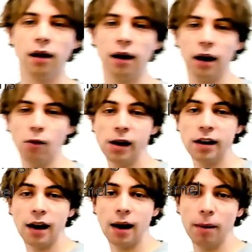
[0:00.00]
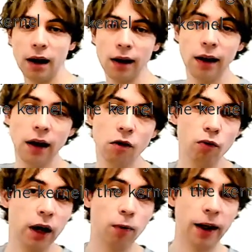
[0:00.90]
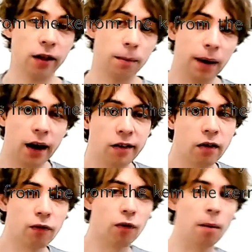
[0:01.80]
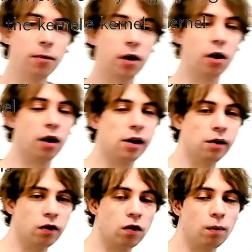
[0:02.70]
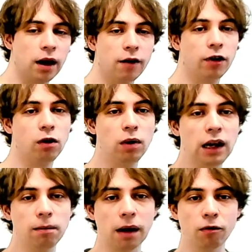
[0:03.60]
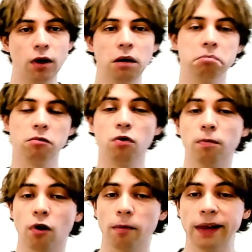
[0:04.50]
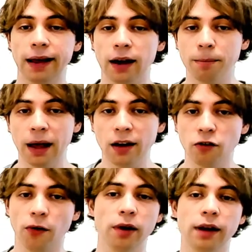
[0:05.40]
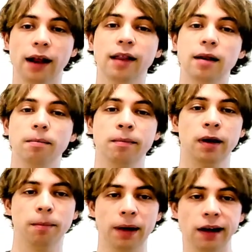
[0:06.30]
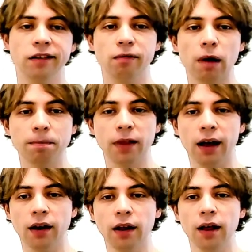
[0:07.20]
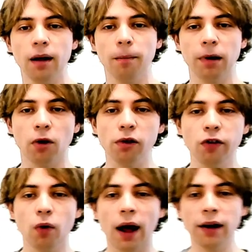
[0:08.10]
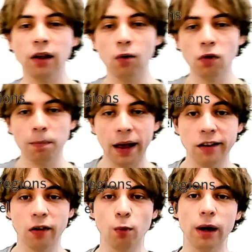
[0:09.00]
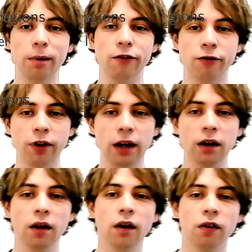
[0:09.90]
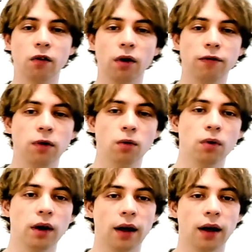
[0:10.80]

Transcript: It will dynamically request the pages from the kernel, so whenever you need memory, you probably get a page fault and then a page is mapped there. But also unused pages will be freed, so if you